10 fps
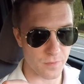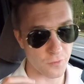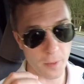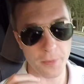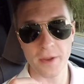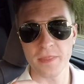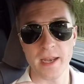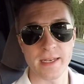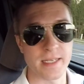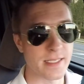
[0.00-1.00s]
footprint
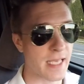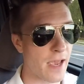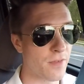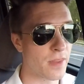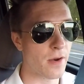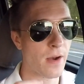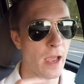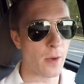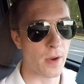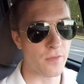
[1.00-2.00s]
that it does have in there.
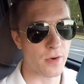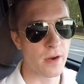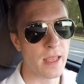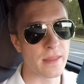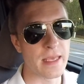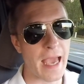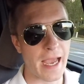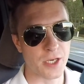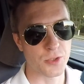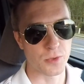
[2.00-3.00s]
However, the
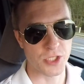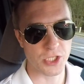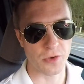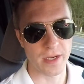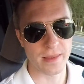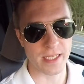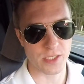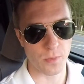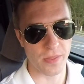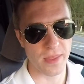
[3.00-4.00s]
actual screen
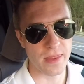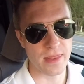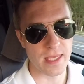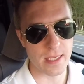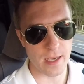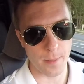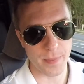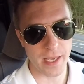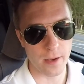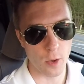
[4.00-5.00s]
that's within the
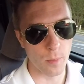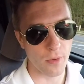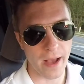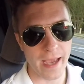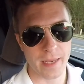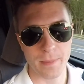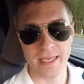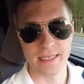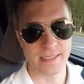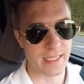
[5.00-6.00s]
piano black
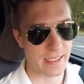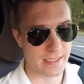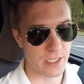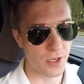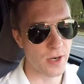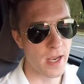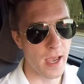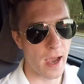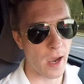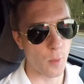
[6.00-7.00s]
piece that's here
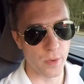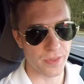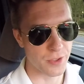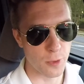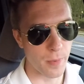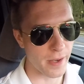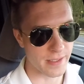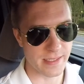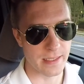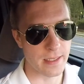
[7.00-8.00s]
with new
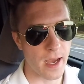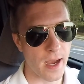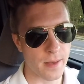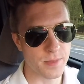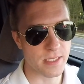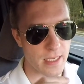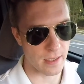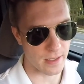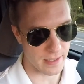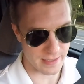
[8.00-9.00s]
buttons and knobs
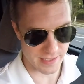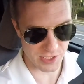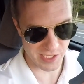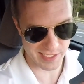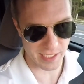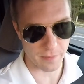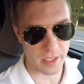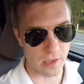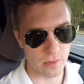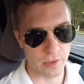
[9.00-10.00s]
is just going to
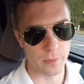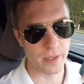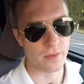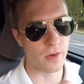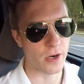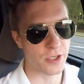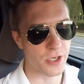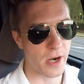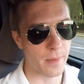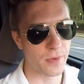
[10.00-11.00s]
be a little bit
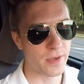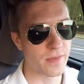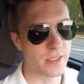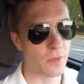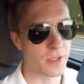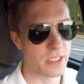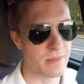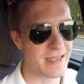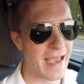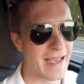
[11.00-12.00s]
larger. I believe it's going to
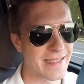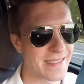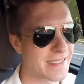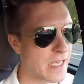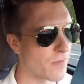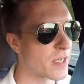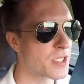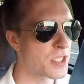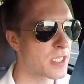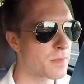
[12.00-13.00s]
be a
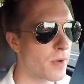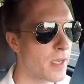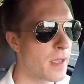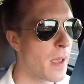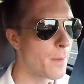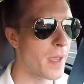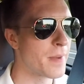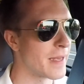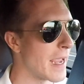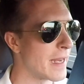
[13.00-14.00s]
7-inch display,
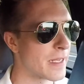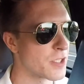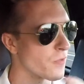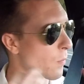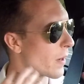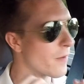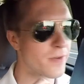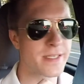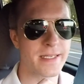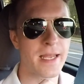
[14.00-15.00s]
maybe an 8-inch for whatever
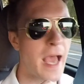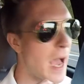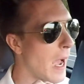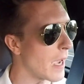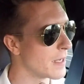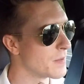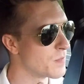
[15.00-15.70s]
reason. I